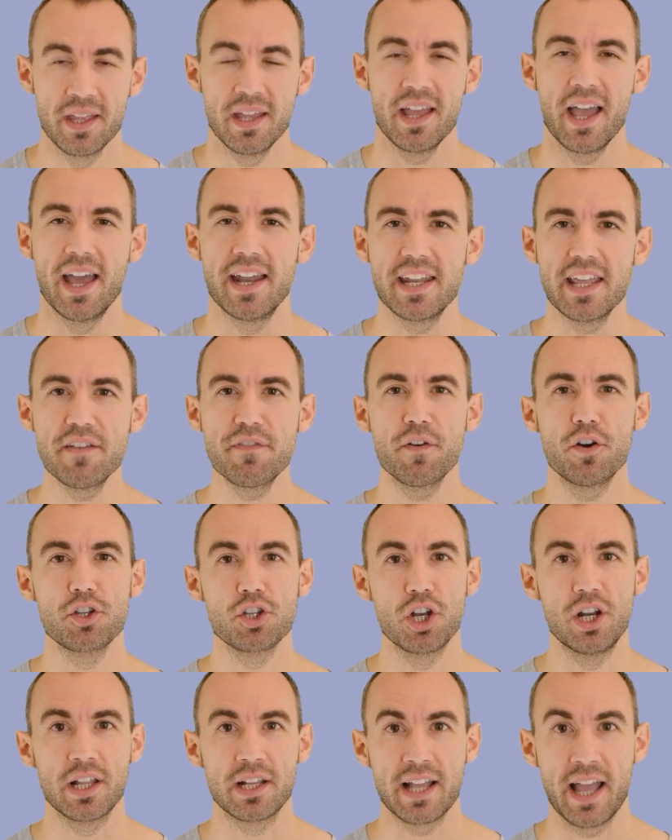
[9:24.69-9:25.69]
And if on
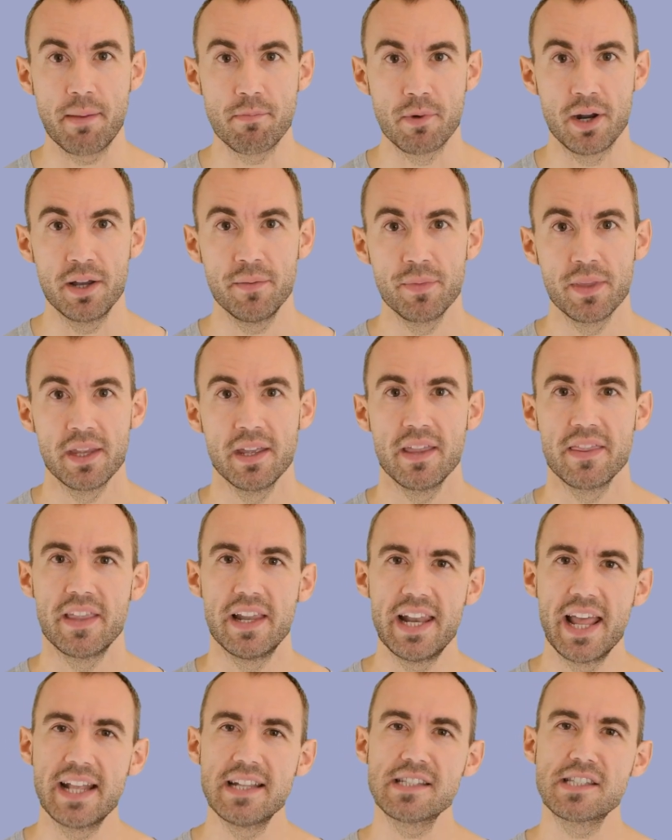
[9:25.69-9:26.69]
your camera the
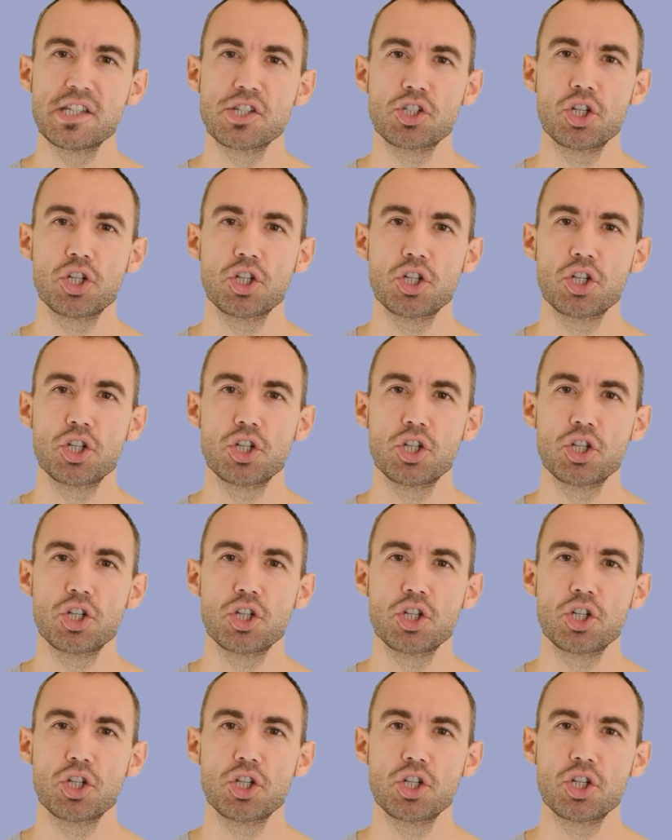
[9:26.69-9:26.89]
lens is